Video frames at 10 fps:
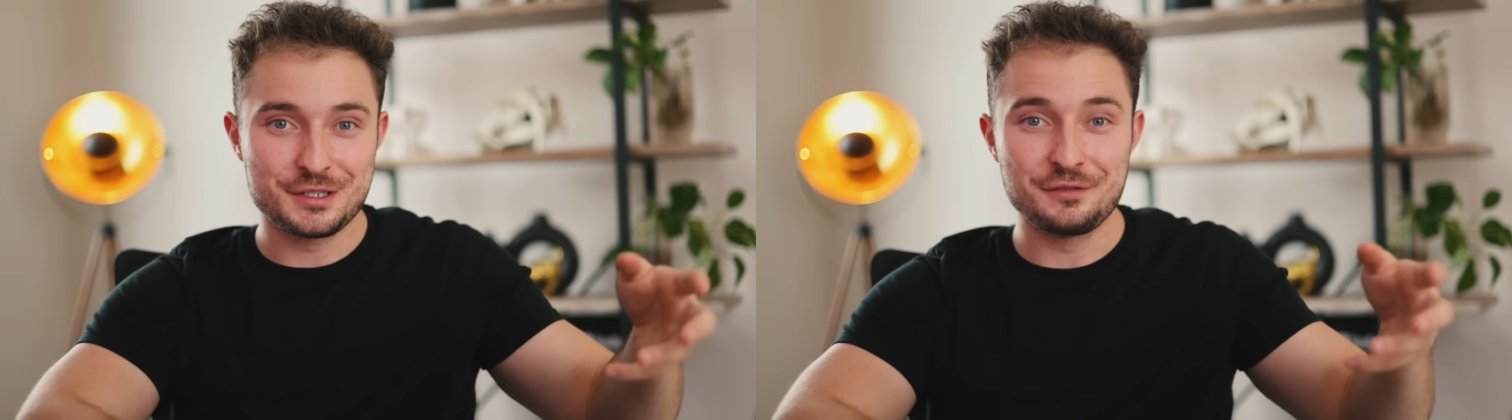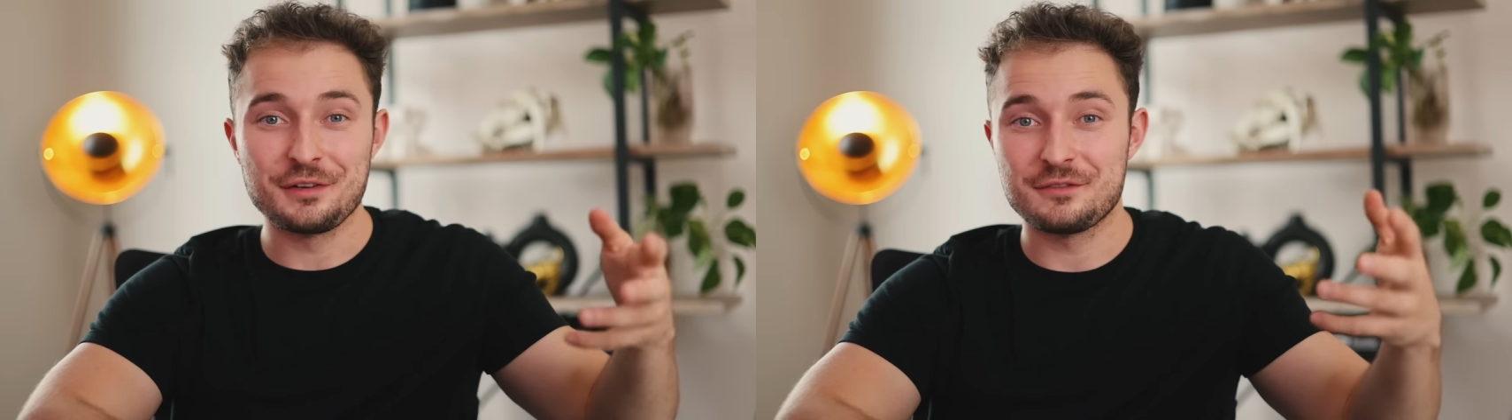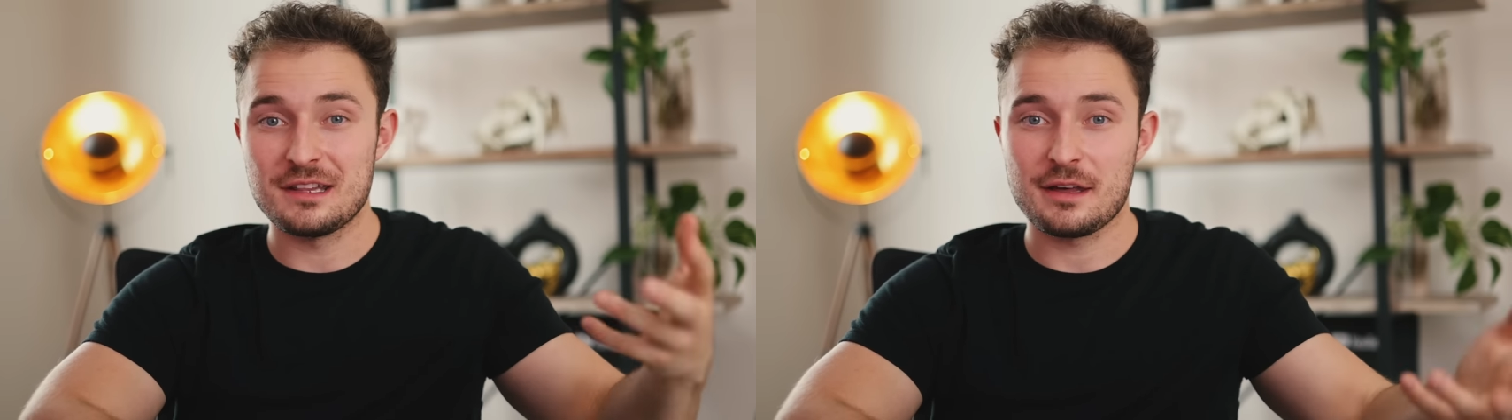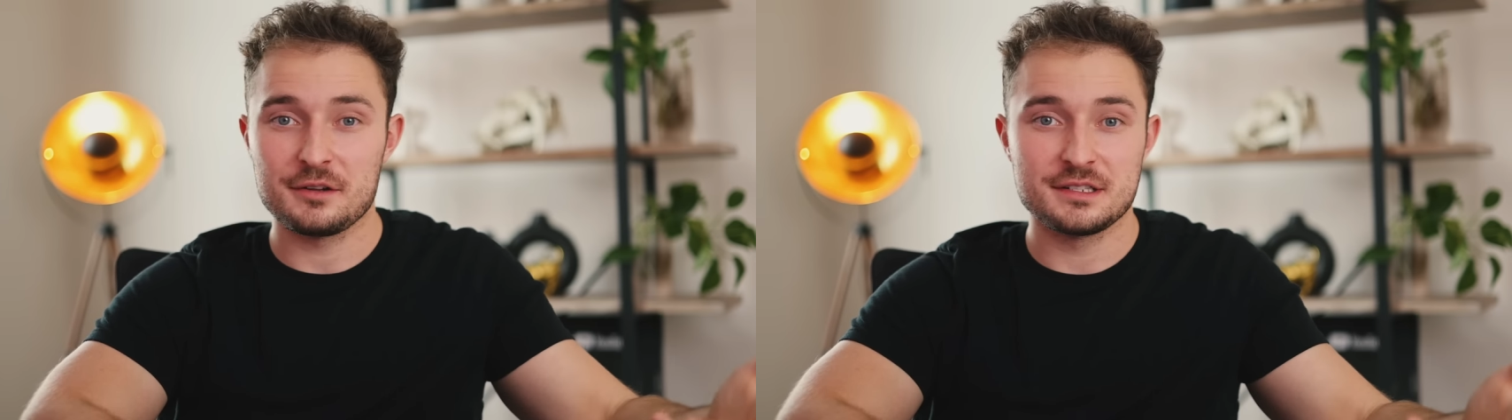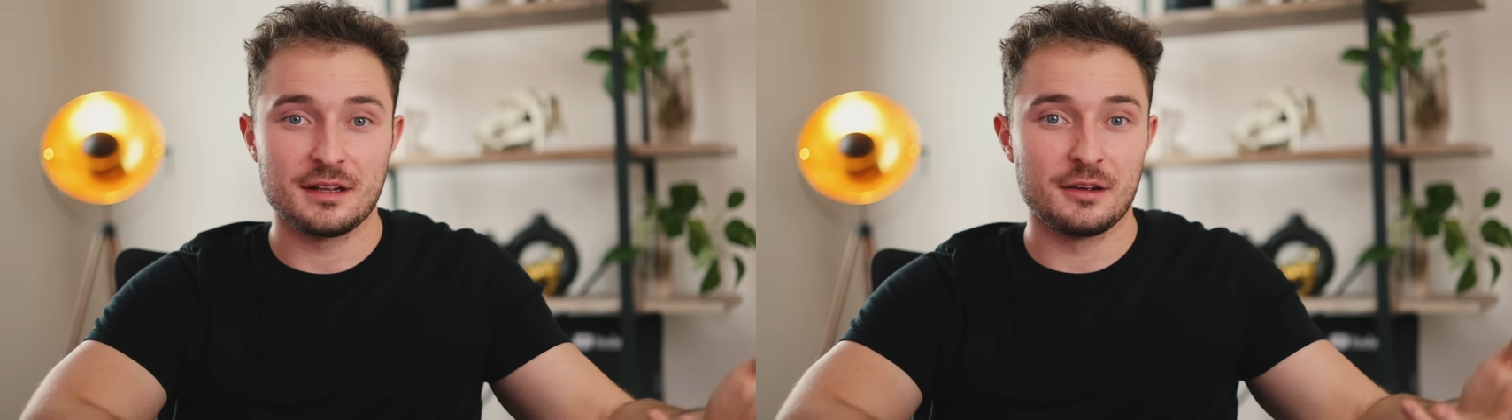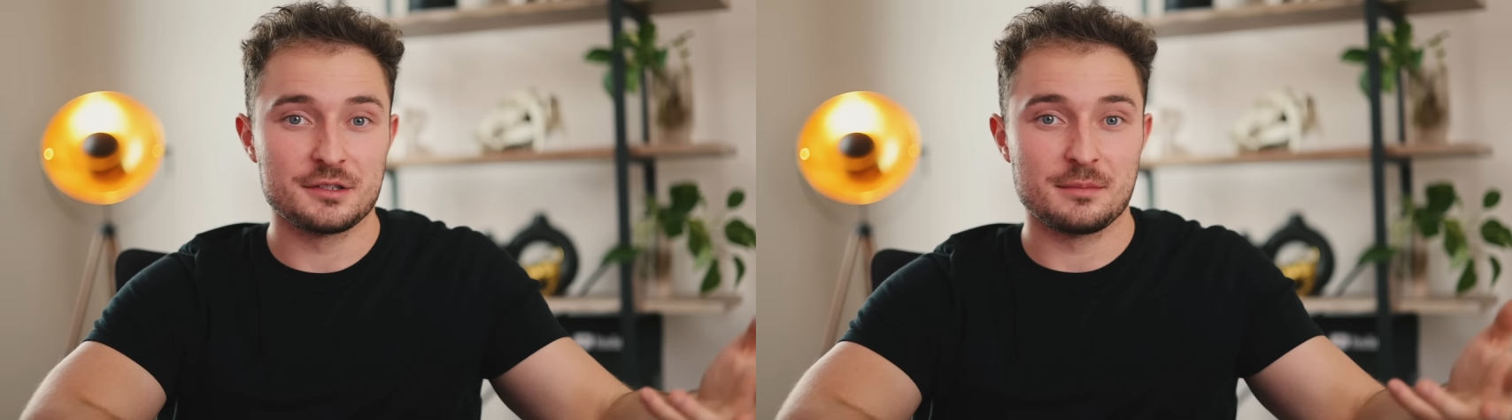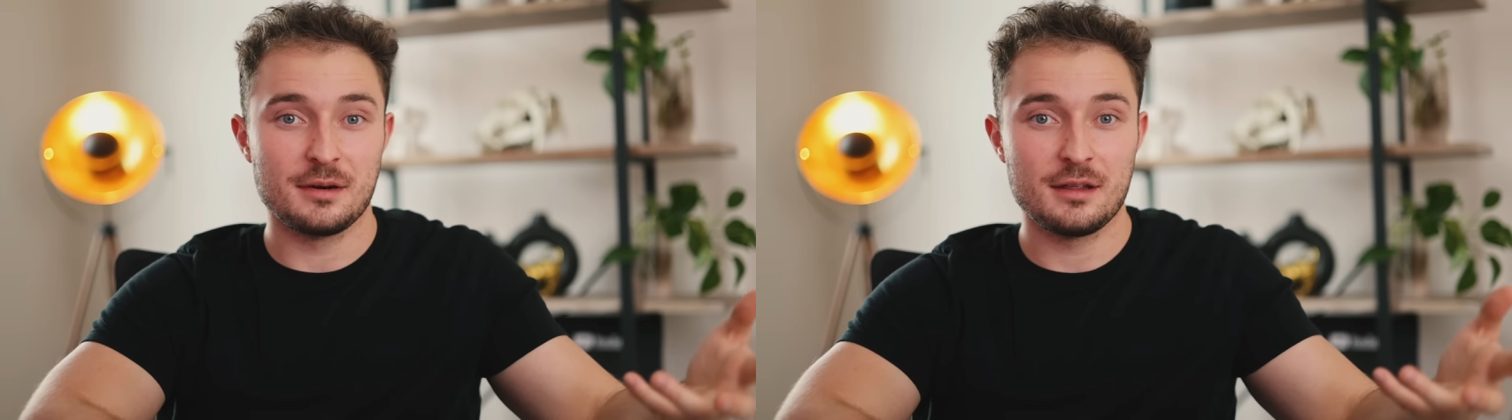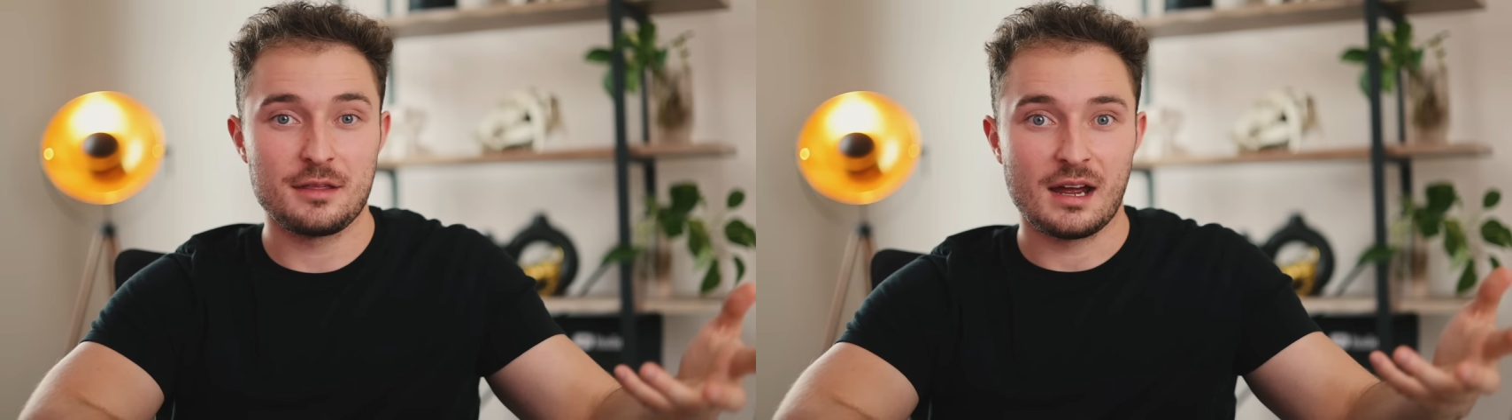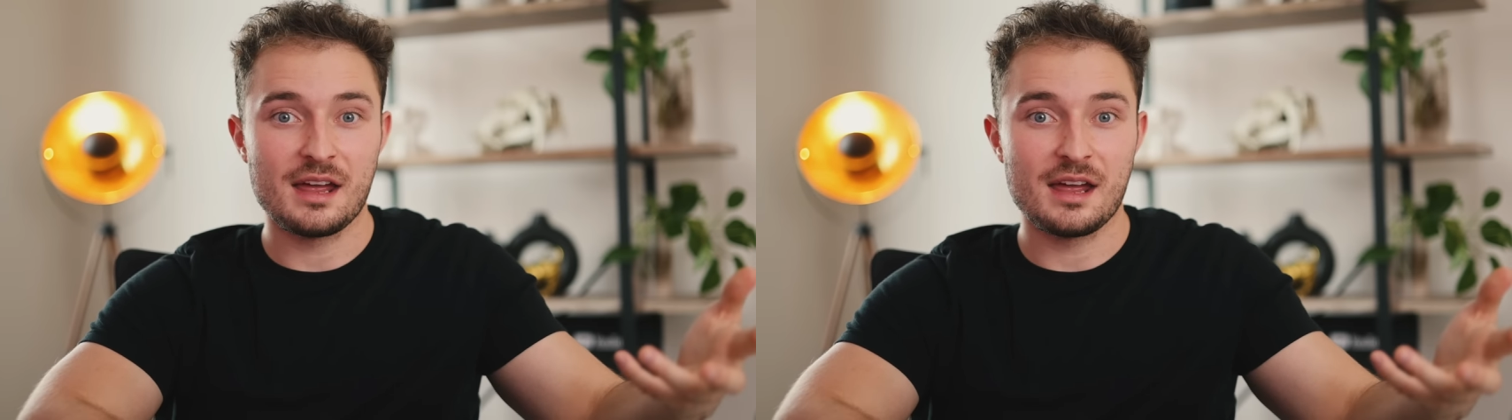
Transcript: to fifty thousand dollars a month,